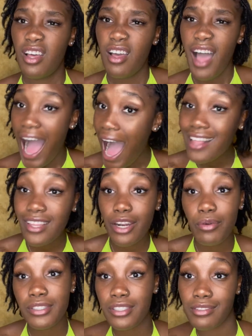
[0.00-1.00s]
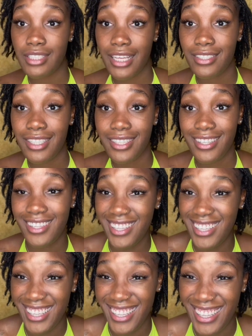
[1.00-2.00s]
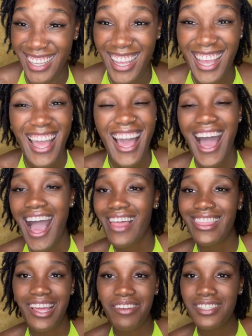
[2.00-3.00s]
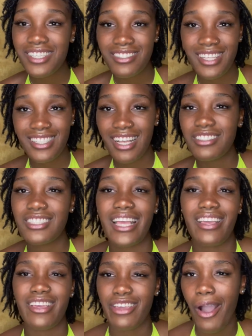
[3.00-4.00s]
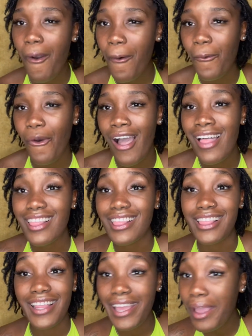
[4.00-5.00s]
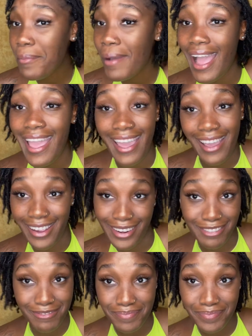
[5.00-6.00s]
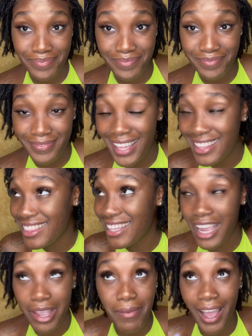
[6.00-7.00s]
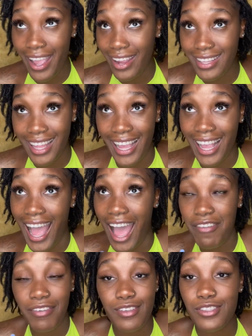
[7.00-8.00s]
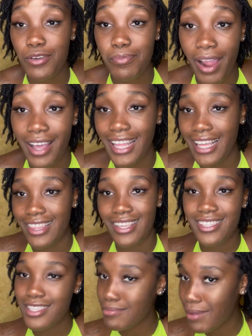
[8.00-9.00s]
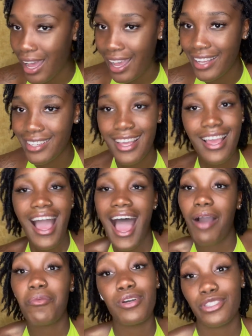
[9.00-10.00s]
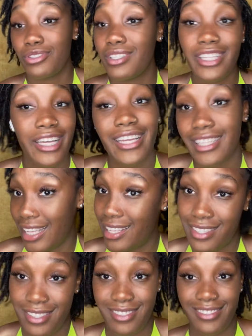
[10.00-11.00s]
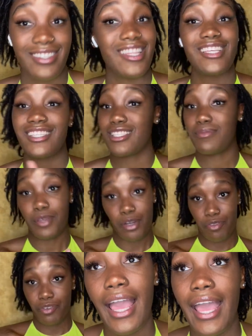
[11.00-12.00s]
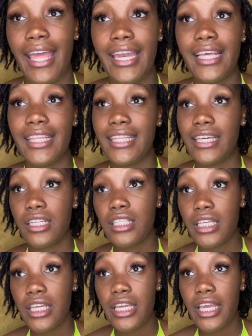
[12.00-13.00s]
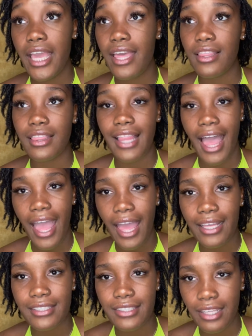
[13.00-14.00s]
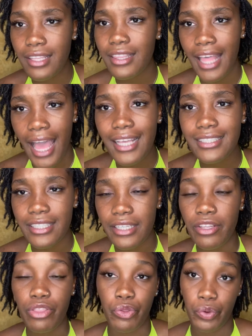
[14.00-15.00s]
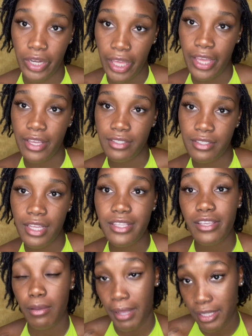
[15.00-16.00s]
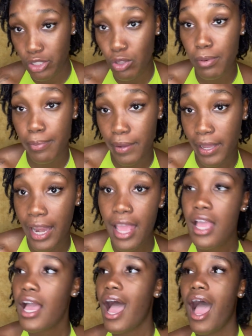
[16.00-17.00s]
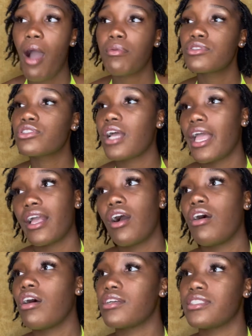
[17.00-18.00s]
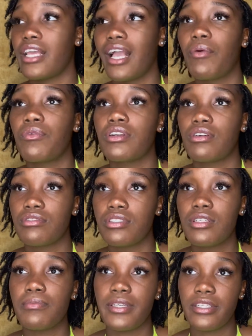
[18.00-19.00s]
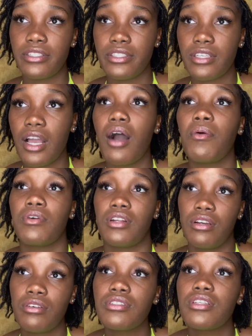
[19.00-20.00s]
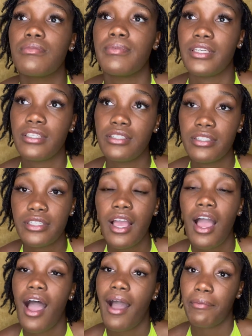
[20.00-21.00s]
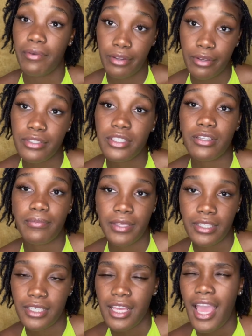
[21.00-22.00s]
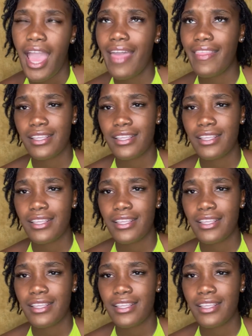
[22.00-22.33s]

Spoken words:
I thought it was so sexy. I was just like, yo, look at my hair. Like, I felt so proud. Like, this is mine. I want you to look at this. This is beautiful. And literally, it lasted 3 days until my super butt I was like, oh, dang, I want to go to the beach. I want to go to the beach. I want to go to the beach. And then